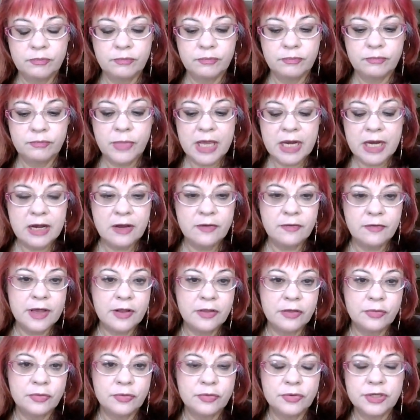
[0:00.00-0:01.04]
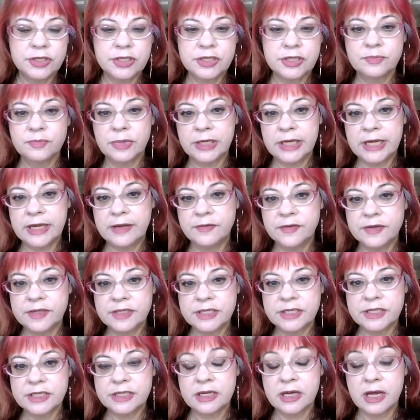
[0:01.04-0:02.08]
Many of our thoughts and
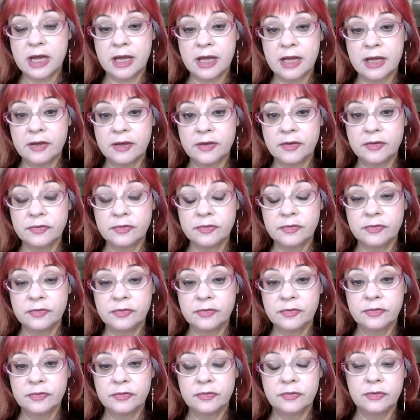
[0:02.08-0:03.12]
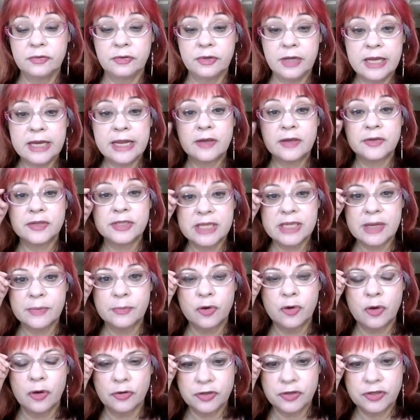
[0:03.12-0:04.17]
beliefs are in our
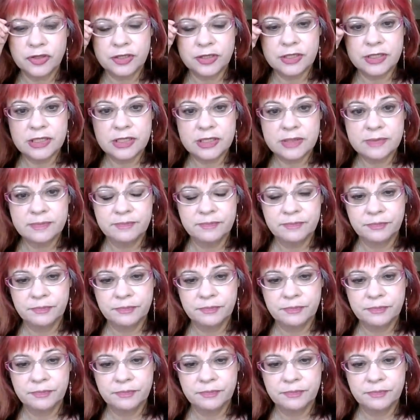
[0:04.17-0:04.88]
subconscious,